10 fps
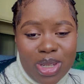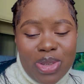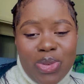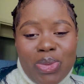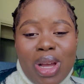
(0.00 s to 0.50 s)

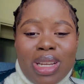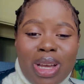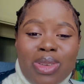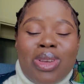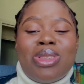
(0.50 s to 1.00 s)
You are
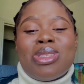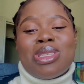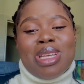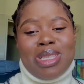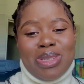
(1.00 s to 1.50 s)
now going to
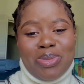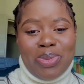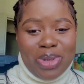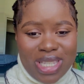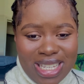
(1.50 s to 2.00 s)
start your
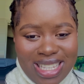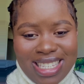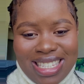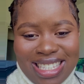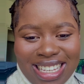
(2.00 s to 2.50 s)

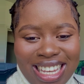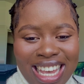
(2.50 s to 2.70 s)
process.